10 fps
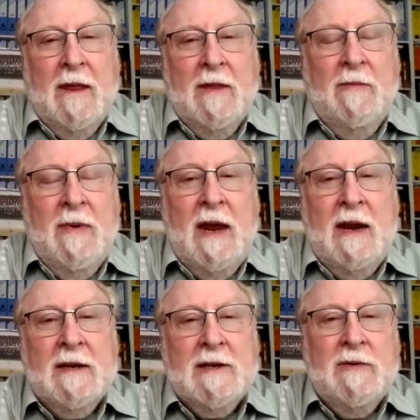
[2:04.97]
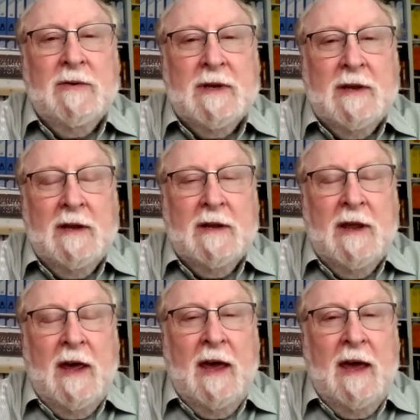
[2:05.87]
The main issues that
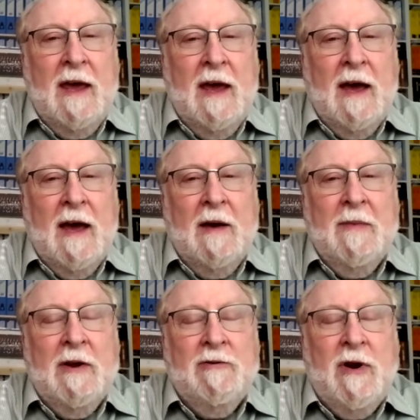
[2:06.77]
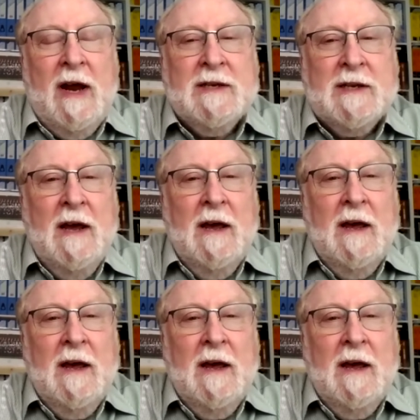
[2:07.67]
they address